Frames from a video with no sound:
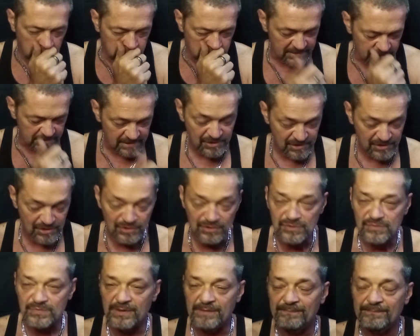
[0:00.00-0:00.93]

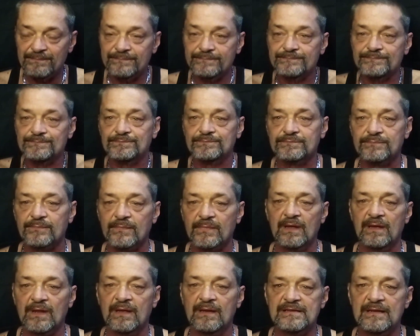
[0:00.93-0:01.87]
Excuse me.
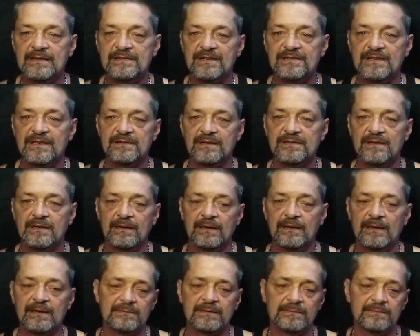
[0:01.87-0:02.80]
And he said,
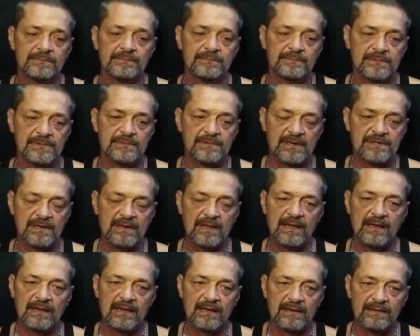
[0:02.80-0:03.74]
I
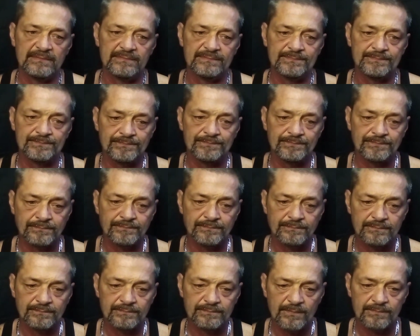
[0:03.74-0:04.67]
said, hey, uh,
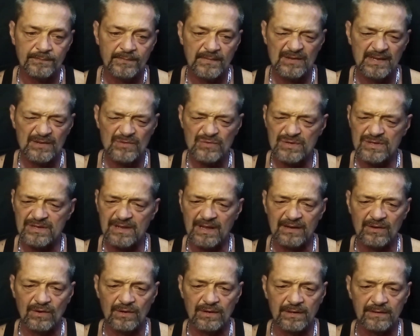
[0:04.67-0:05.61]
this was
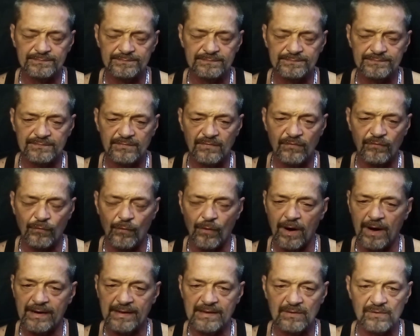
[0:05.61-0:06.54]
like on a
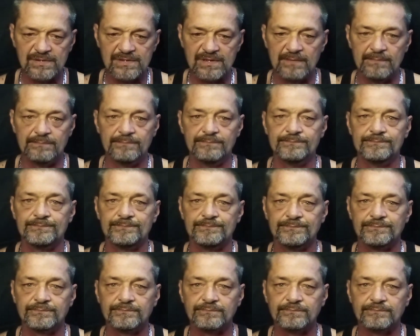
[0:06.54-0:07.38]
Friday or something.